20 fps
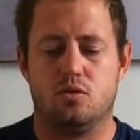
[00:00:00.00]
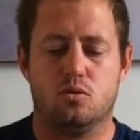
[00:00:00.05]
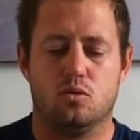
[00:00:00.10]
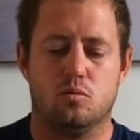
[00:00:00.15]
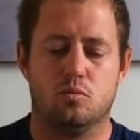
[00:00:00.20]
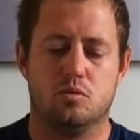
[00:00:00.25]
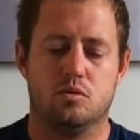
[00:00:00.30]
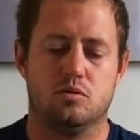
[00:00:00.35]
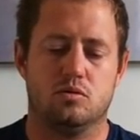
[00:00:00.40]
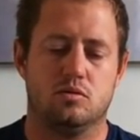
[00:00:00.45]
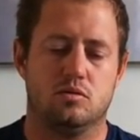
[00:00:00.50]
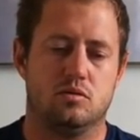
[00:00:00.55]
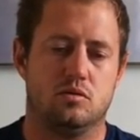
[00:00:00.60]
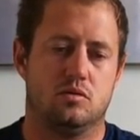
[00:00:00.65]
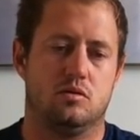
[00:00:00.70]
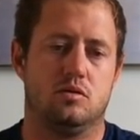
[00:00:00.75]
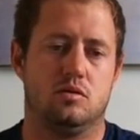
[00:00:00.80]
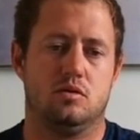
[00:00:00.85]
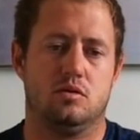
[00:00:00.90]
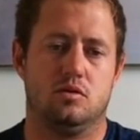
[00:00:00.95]
normal
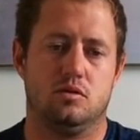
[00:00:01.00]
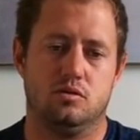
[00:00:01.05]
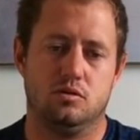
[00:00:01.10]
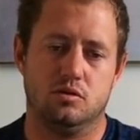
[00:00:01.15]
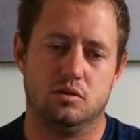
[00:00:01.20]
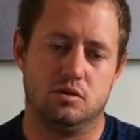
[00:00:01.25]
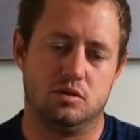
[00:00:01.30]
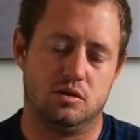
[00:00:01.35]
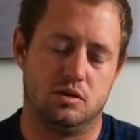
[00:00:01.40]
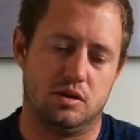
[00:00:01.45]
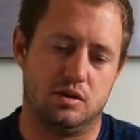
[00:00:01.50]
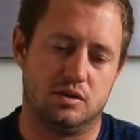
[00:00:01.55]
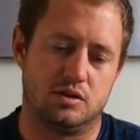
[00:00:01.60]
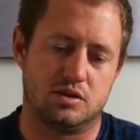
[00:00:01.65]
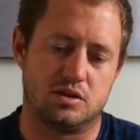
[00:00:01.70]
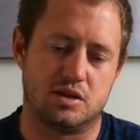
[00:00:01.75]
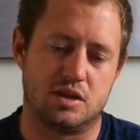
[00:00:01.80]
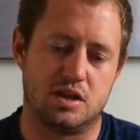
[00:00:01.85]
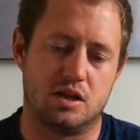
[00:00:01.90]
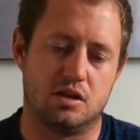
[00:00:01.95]

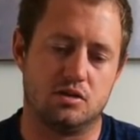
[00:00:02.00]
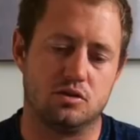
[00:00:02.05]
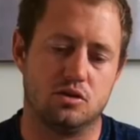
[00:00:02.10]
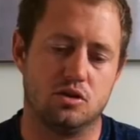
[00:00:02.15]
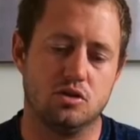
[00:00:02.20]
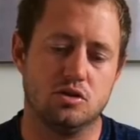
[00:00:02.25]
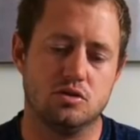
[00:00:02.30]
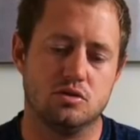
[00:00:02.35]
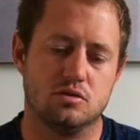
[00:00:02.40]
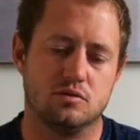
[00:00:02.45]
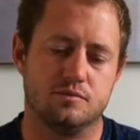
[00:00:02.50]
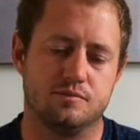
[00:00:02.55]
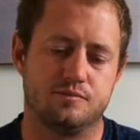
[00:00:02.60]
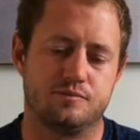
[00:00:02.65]
snell knot